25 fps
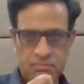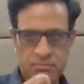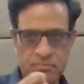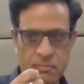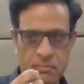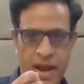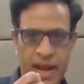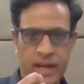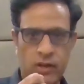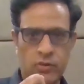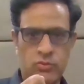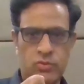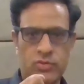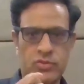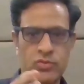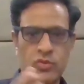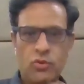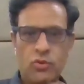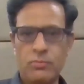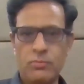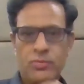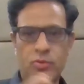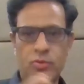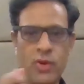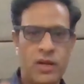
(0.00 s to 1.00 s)

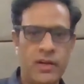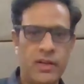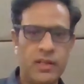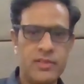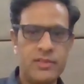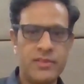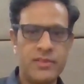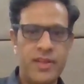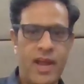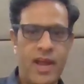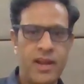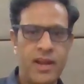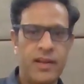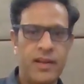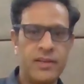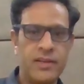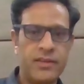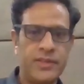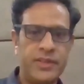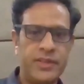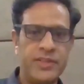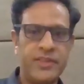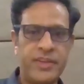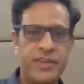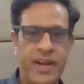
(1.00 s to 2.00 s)
microscope to understand
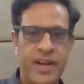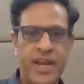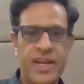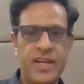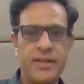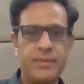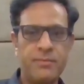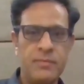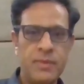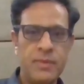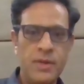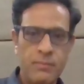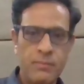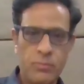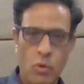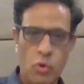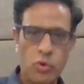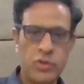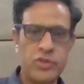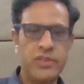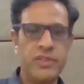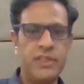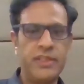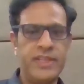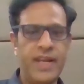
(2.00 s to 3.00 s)
and try and
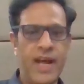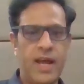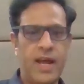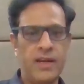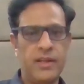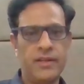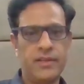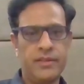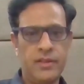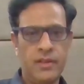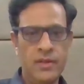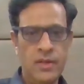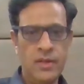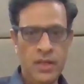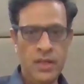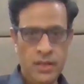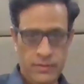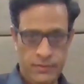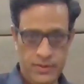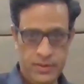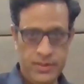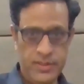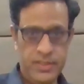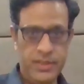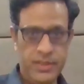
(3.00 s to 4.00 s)
poach the talent
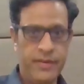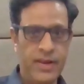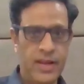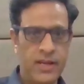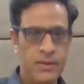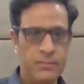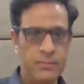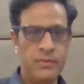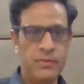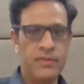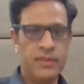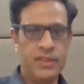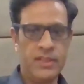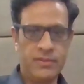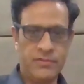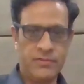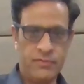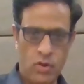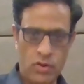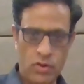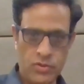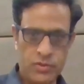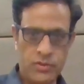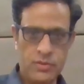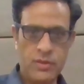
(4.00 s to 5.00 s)
which is available with us.
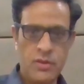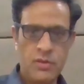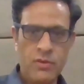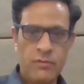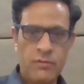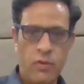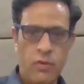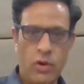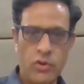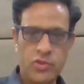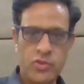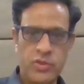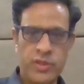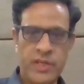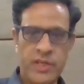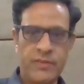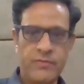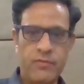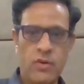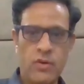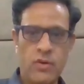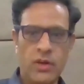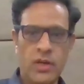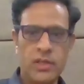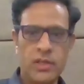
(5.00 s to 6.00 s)
Fortunate
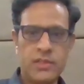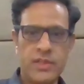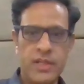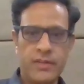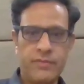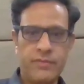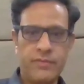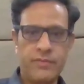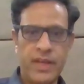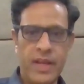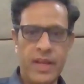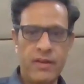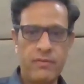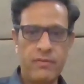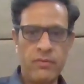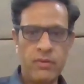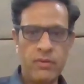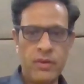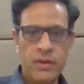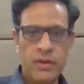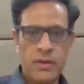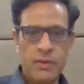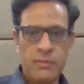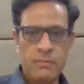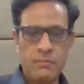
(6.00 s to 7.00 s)
for us that we have
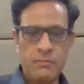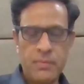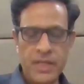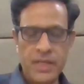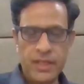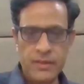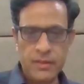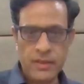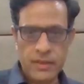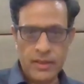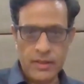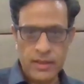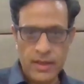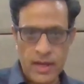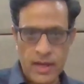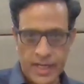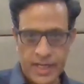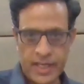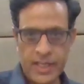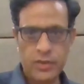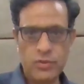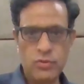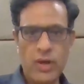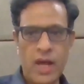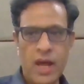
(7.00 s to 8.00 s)
been
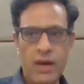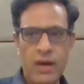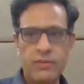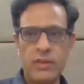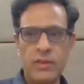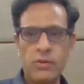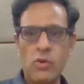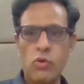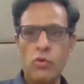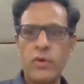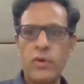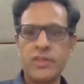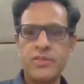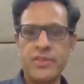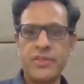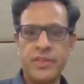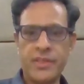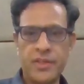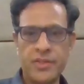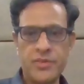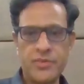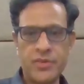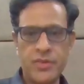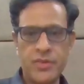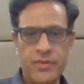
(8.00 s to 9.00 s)
lucky to have the lowest
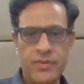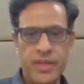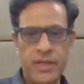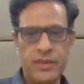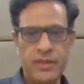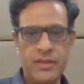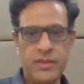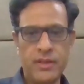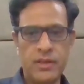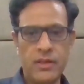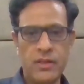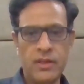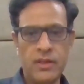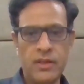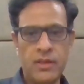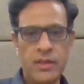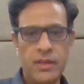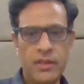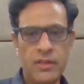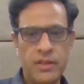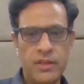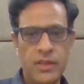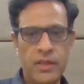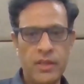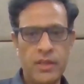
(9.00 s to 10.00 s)
retention rate
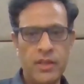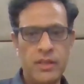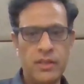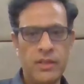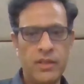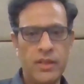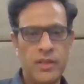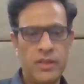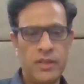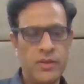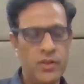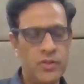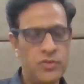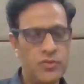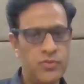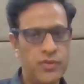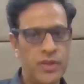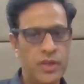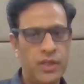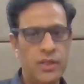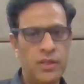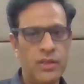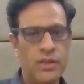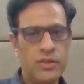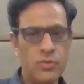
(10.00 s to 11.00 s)
in the
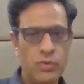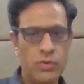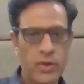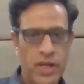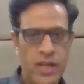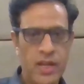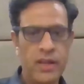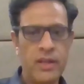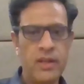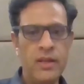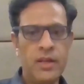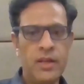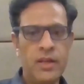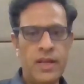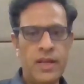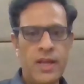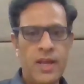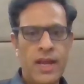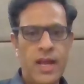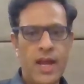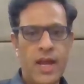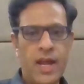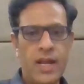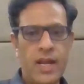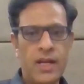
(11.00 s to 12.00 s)
industry today,
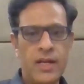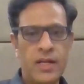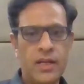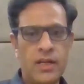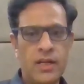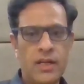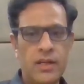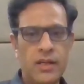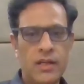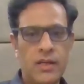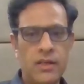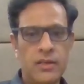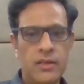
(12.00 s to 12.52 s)
and